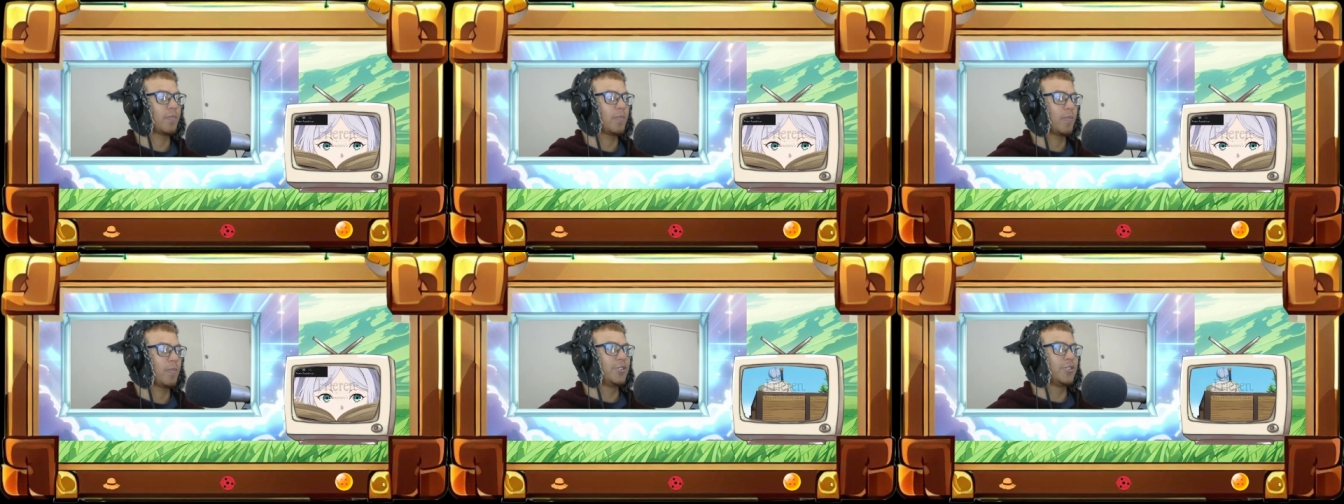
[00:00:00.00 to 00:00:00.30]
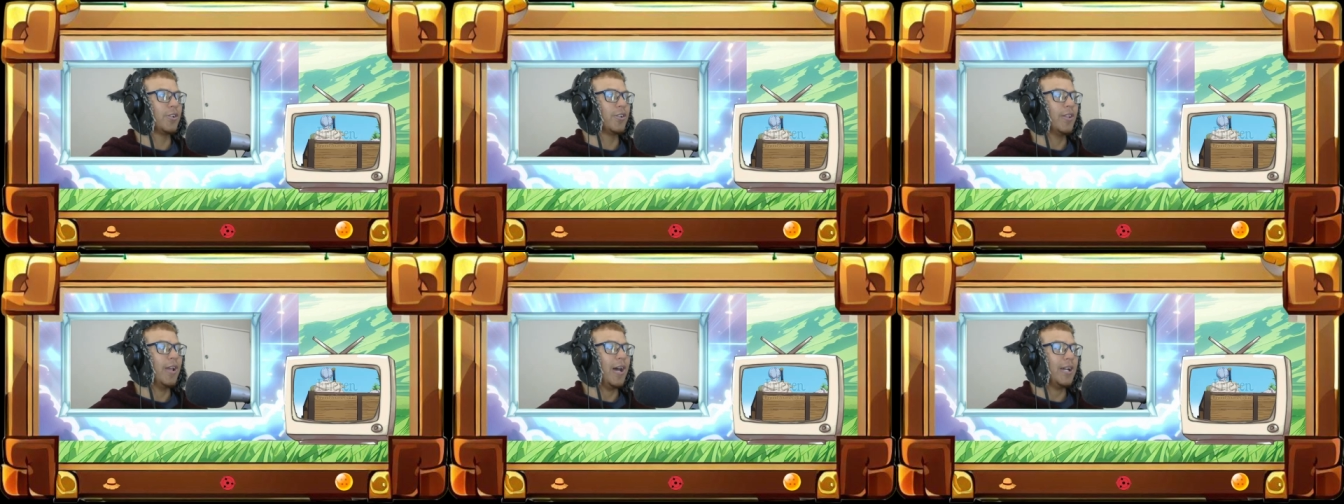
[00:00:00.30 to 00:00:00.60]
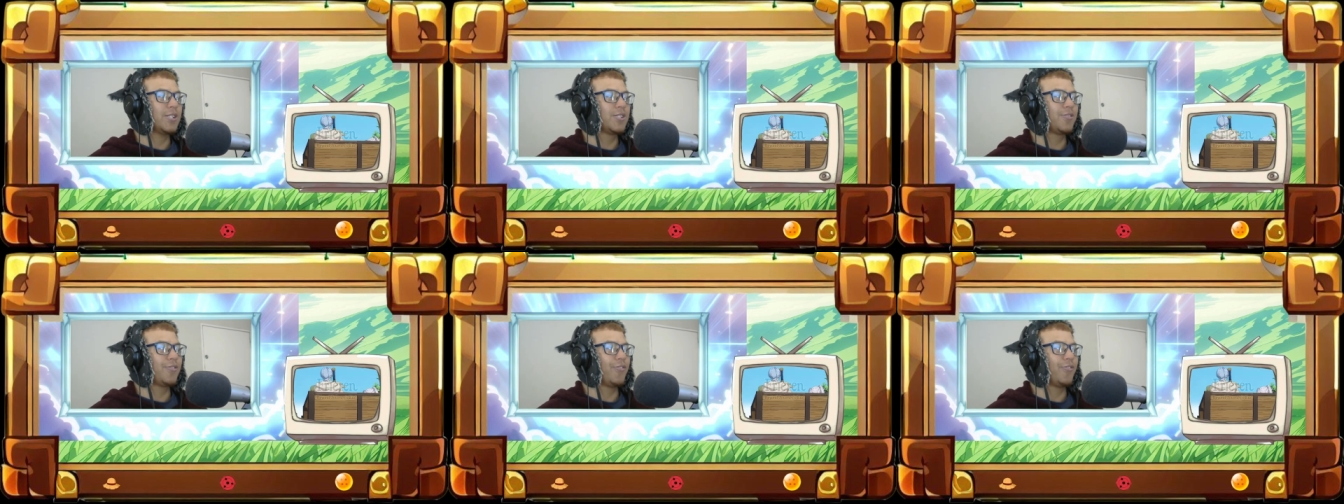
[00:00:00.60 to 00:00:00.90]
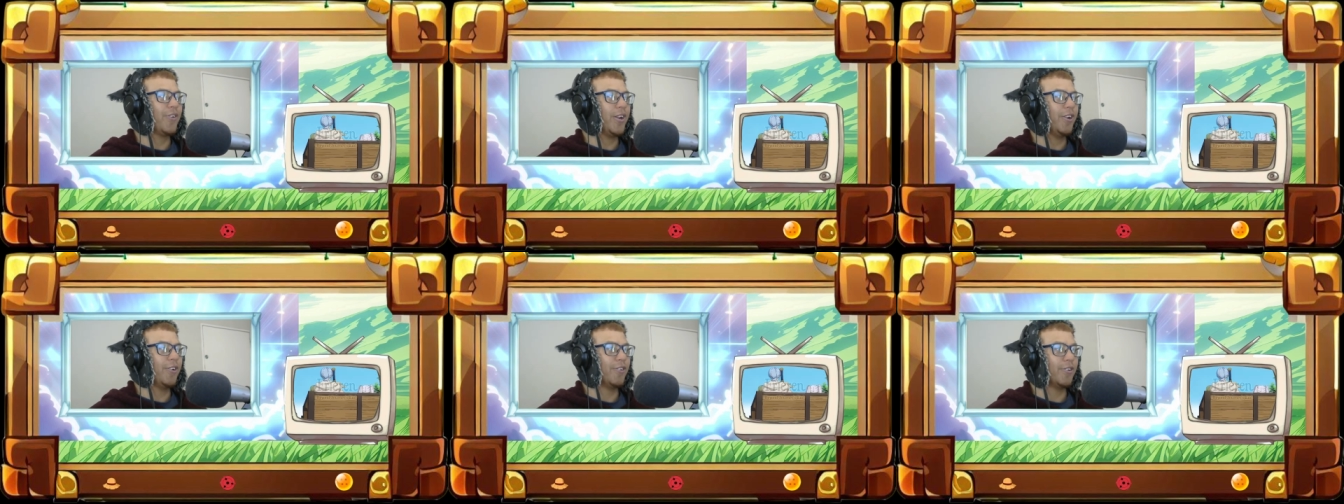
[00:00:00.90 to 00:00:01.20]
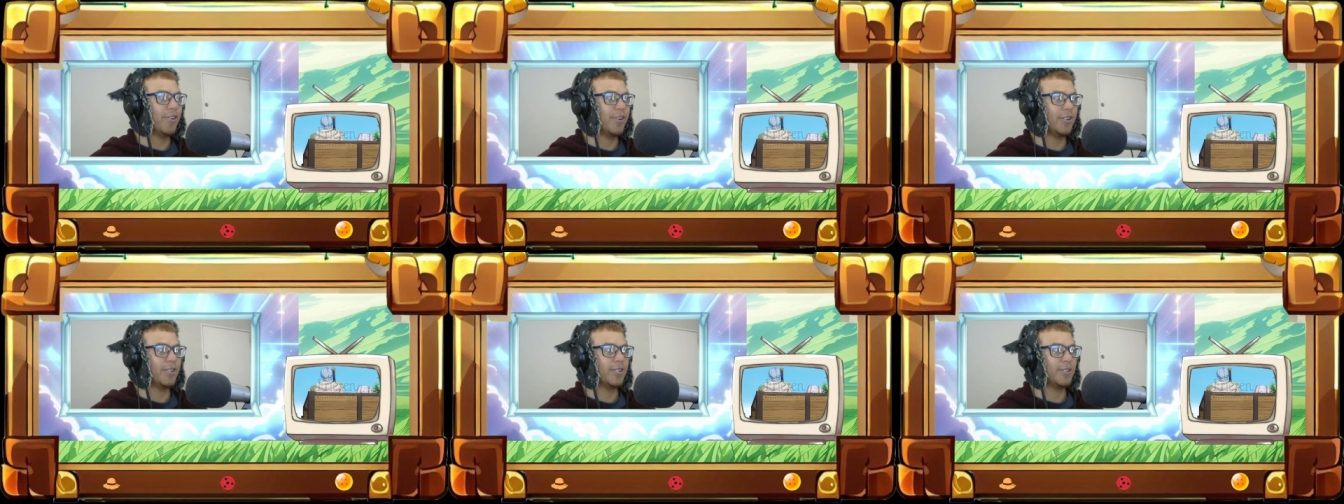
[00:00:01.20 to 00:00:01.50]
So that's
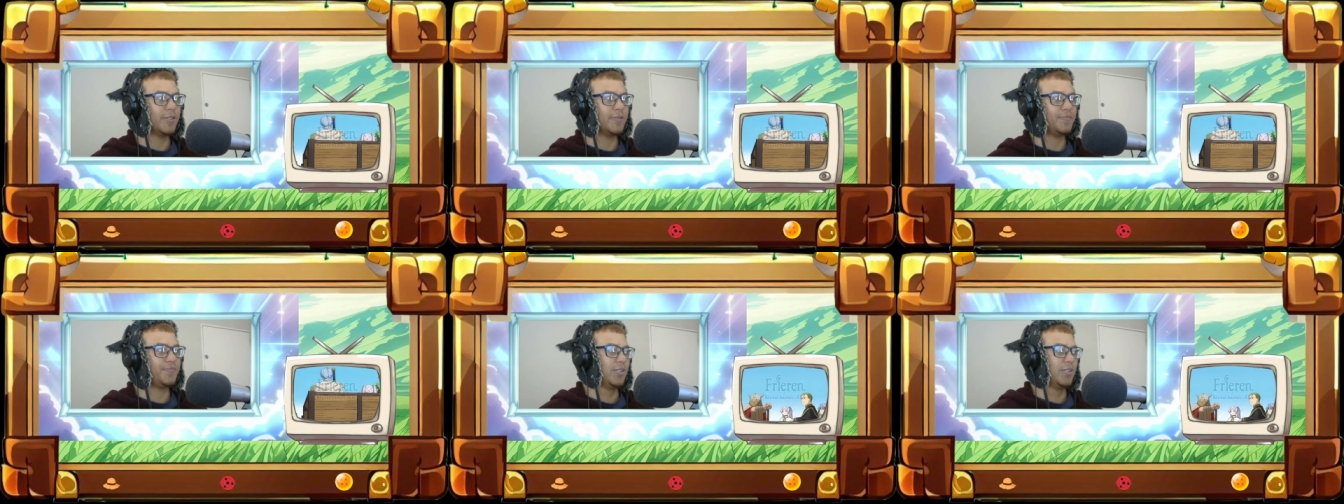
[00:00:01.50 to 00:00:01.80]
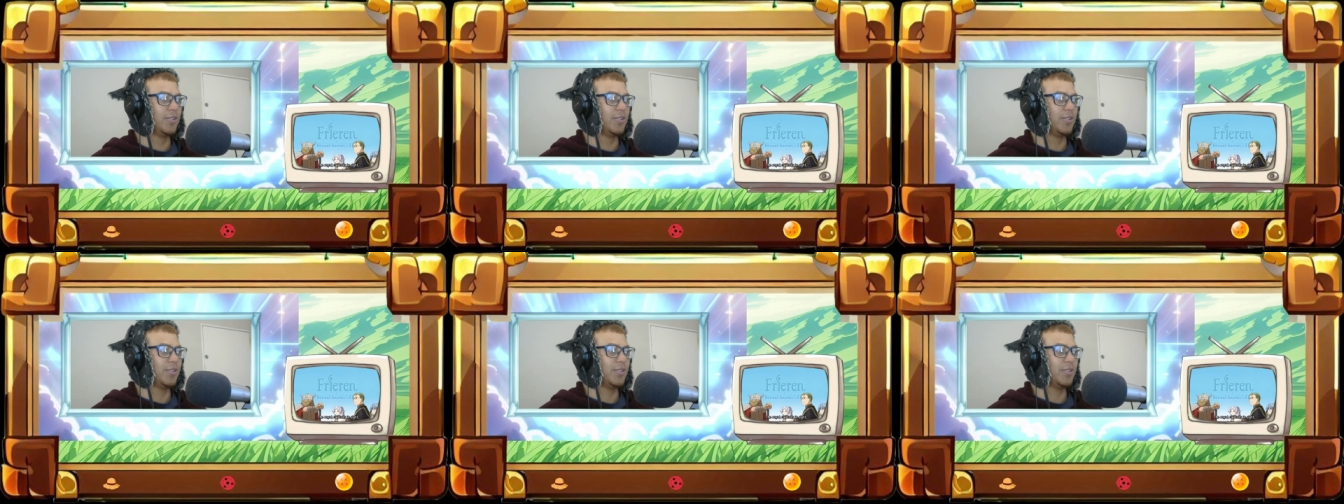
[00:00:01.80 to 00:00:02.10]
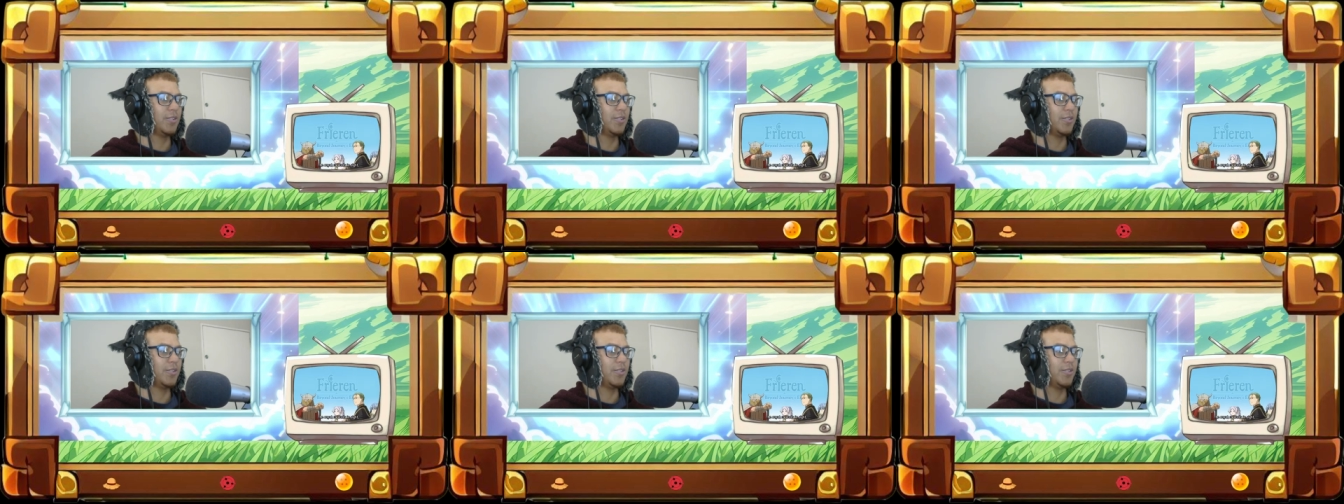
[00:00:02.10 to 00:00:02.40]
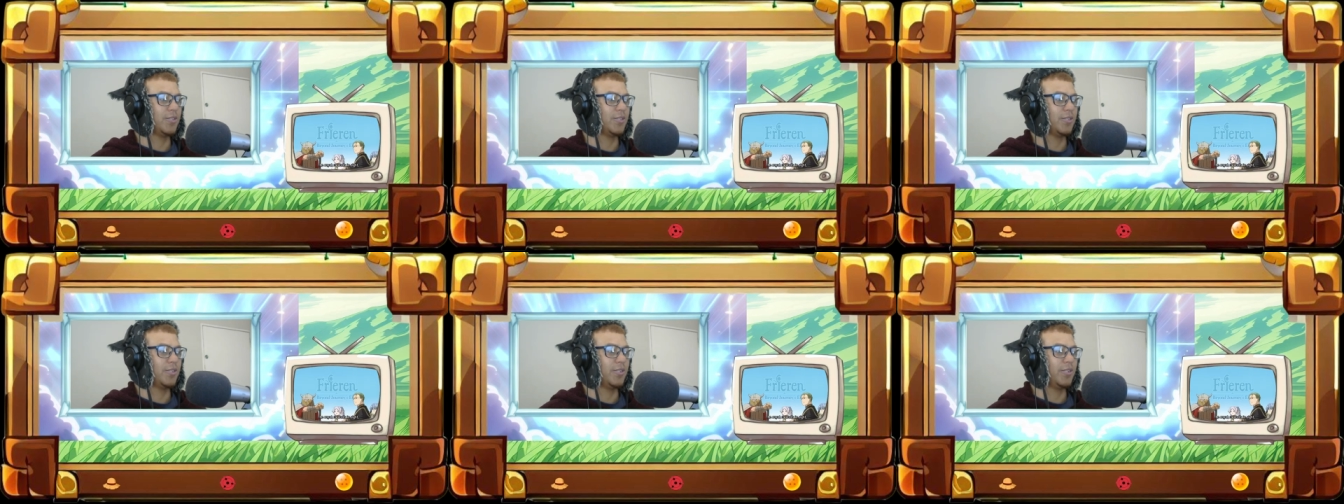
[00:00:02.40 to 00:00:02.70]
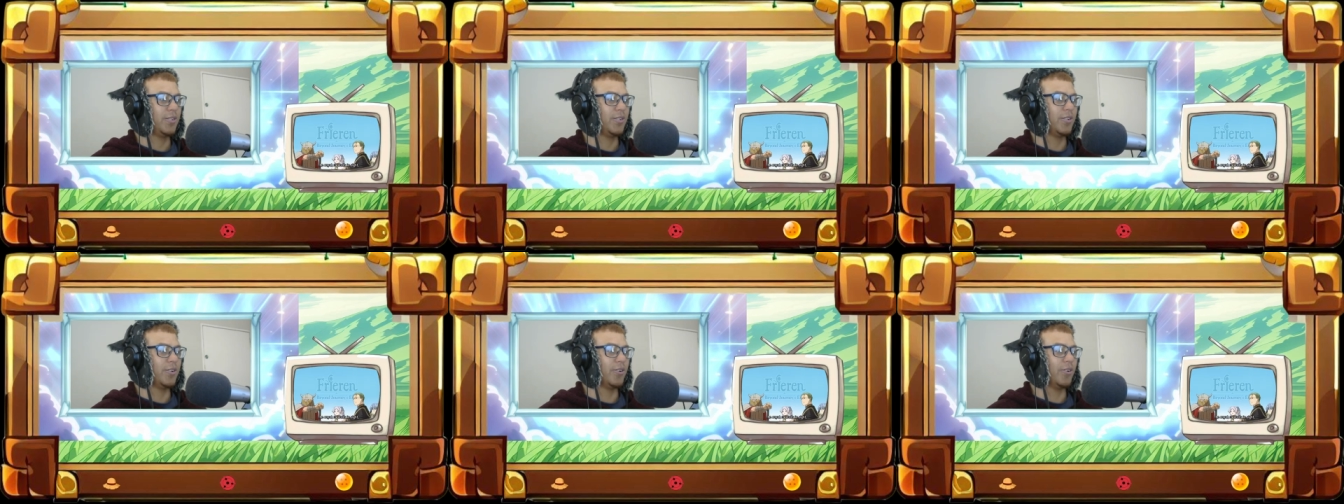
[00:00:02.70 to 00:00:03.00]
Frieren. The